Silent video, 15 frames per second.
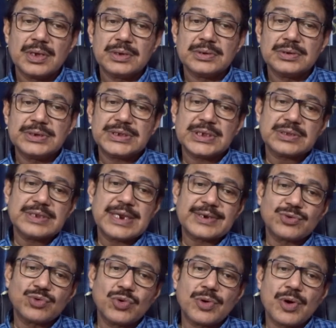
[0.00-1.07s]
Teachers that
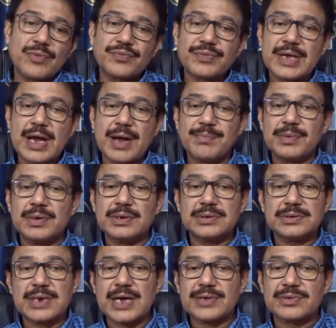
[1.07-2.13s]
go off
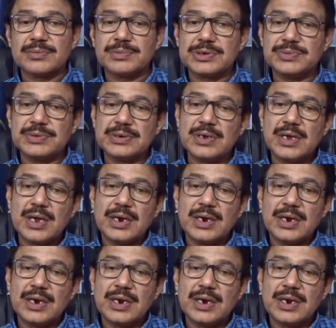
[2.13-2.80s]
tasks between